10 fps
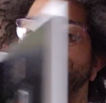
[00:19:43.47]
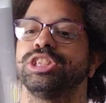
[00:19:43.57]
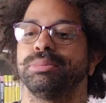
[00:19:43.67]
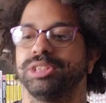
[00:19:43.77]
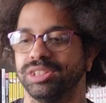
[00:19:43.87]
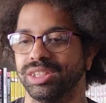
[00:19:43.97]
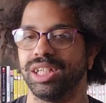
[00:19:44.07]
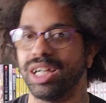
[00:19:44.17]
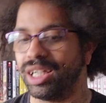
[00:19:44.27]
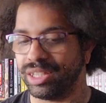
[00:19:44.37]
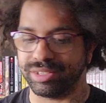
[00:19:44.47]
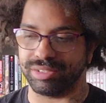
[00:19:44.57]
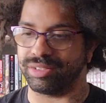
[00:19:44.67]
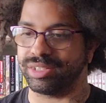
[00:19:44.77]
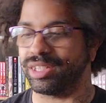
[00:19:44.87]
Egyptian gods
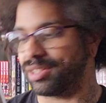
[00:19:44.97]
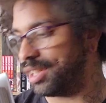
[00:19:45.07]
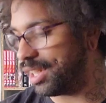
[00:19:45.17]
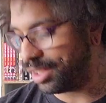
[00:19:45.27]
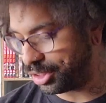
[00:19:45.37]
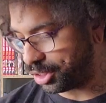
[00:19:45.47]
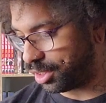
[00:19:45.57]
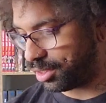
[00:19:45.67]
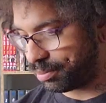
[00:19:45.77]
and things of that nature.